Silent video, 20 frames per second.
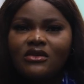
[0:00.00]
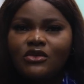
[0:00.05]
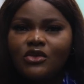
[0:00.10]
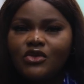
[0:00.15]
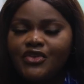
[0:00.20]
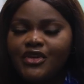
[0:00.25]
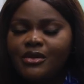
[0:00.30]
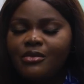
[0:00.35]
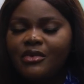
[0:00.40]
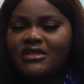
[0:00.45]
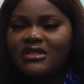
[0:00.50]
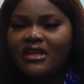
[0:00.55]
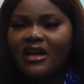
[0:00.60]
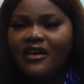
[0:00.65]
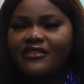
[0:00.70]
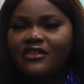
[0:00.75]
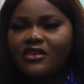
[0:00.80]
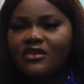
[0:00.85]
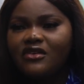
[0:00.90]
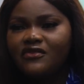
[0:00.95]
So 3 months
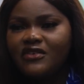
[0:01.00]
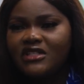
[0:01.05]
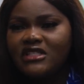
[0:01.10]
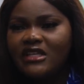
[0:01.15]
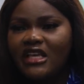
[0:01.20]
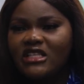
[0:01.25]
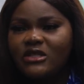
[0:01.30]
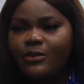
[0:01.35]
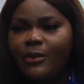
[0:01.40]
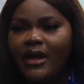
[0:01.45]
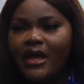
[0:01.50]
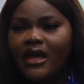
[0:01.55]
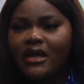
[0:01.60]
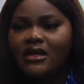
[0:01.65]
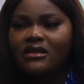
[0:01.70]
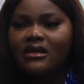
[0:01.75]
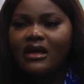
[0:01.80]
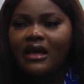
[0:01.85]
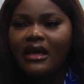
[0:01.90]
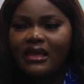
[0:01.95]
after the visa
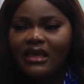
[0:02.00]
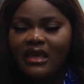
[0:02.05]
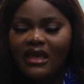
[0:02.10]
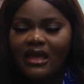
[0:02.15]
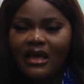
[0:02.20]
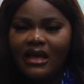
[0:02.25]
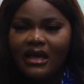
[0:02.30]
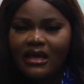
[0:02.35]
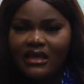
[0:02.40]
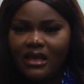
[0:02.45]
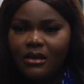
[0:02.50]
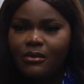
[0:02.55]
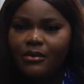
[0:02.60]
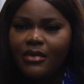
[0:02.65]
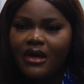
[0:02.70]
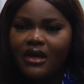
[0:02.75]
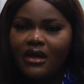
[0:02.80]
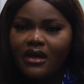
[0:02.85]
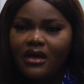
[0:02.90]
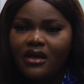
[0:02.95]
expired, I came
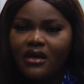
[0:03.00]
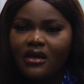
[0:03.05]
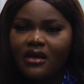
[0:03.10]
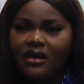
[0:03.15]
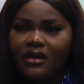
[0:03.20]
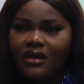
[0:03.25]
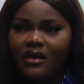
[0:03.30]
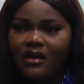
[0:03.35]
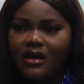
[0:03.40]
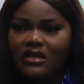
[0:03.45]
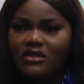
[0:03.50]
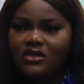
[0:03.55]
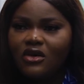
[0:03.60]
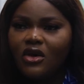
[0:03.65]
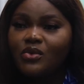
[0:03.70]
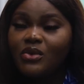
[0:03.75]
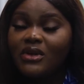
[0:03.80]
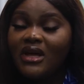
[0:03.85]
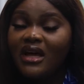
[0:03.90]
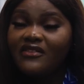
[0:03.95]
back. As
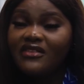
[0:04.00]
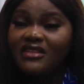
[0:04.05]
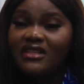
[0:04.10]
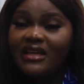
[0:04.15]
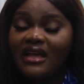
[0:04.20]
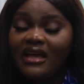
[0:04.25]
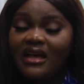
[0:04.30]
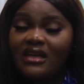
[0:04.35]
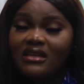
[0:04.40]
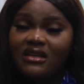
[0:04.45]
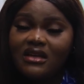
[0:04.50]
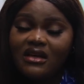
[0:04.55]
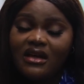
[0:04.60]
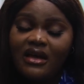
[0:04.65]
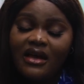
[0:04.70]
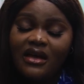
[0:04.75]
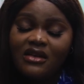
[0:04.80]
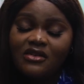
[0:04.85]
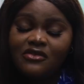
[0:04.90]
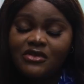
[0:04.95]
God would have it,
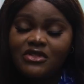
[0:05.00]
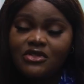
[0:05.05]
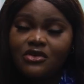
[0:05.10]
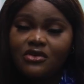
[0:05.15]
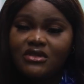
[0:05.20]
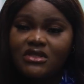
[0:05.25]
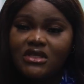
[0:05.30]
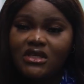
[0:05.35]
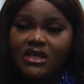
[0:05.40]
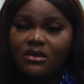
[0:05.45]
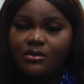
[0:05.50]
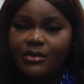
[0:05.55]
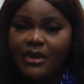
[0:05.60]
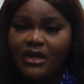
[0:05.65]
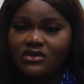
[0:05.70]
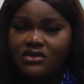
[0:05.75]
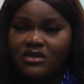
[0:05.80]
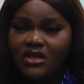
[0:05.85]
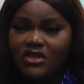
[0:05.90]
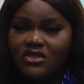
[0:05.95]
I had a return ticket
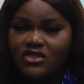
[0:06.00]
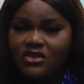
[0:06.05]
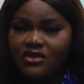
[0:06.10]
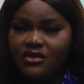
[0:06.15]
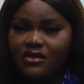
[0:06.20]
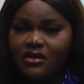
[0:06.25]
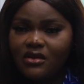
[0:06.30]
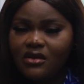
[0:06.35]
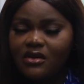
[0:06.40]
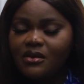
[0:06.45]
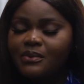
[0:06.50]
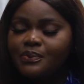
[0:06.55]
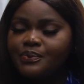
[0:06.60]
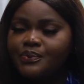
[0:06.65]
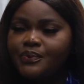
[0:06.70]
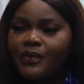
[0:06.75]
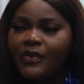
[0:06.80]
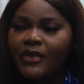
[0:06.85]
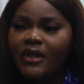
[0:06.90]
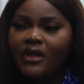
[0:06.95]
back to Nigeria.
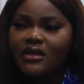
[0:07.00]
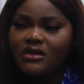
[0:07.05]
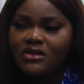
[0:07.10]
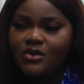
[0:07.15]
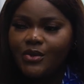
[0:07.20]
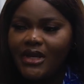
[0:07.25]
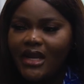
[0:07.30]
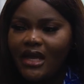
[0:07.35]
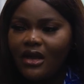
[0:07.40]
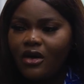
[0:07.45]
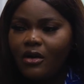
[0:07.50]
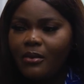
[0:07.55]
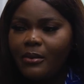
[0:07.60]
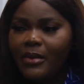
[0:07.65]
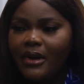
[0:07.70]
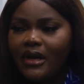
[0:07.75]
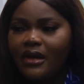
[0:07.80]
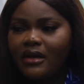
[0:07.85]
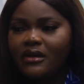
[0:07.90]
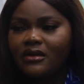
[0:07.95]
So when I got
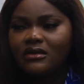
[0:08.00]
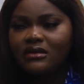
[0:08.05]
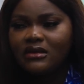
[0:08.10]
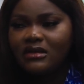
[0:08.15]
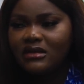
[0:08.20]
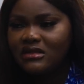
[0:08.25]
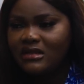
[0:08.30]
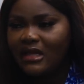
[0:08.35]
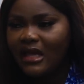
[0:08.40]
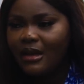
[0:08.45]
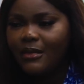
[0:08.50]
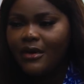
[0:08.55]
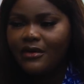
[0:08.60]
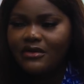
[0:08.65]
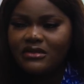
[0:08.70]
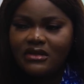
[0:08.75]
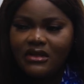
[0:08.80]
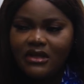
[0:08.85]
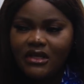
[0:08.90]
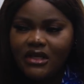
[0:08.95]
back, this time I
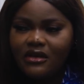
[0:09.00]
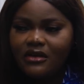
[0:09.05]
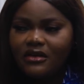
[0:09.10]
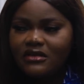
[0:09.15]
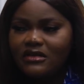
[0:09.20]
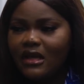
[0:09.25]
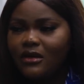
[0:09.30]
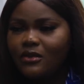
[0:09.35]
was in Lagos.